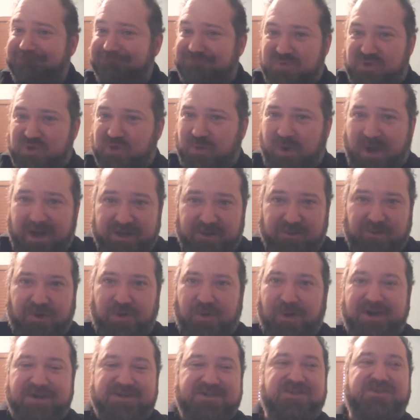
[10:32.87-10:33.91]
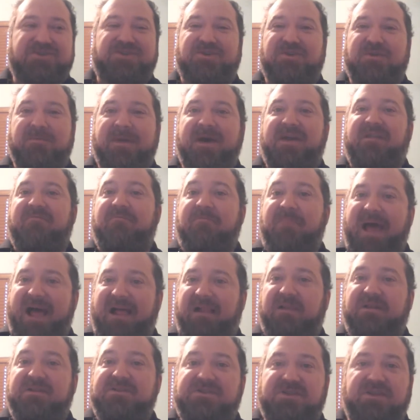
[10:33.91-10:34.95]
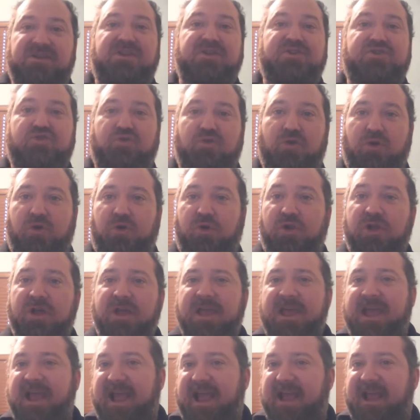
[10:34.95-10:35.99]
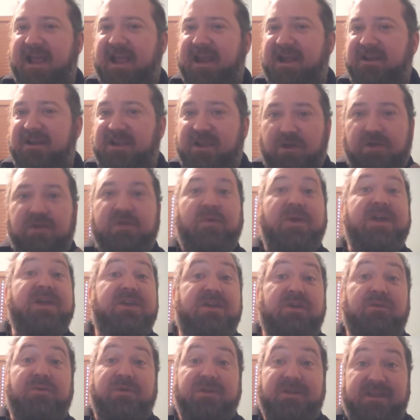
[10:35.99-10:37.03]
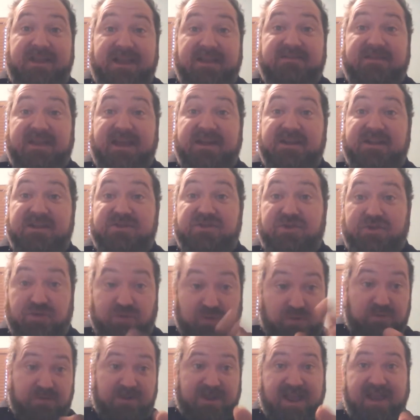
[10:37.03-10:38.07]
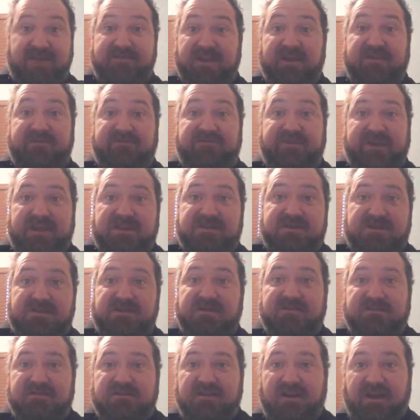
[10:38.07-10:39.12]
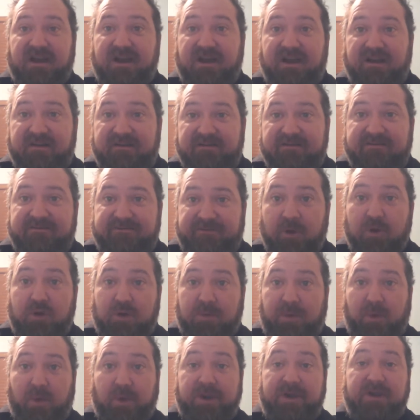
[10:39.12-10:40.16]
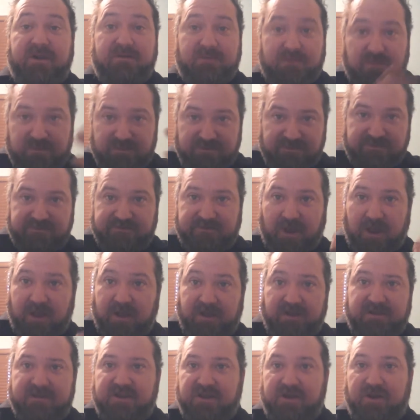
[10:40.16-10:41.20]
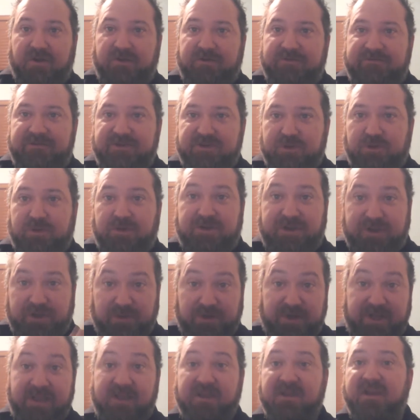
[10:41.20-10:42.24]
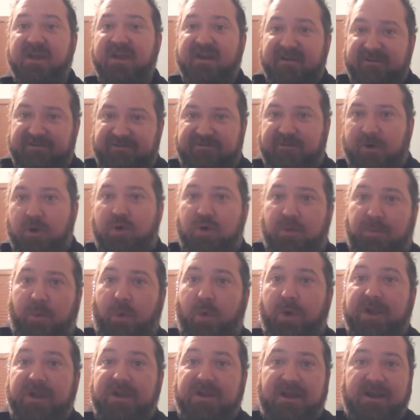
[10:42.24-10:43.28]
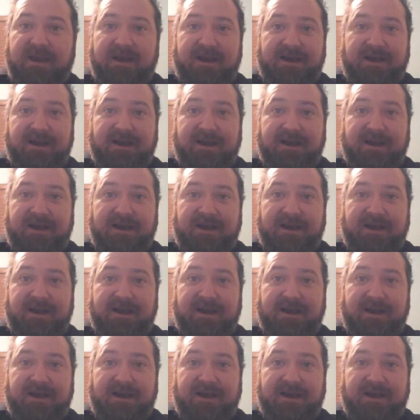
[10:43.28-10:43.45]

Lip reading: Squatting requires a certain amount of balance and control, and the only way you can really get that is to have a fixed focal point, visual acuity focal point.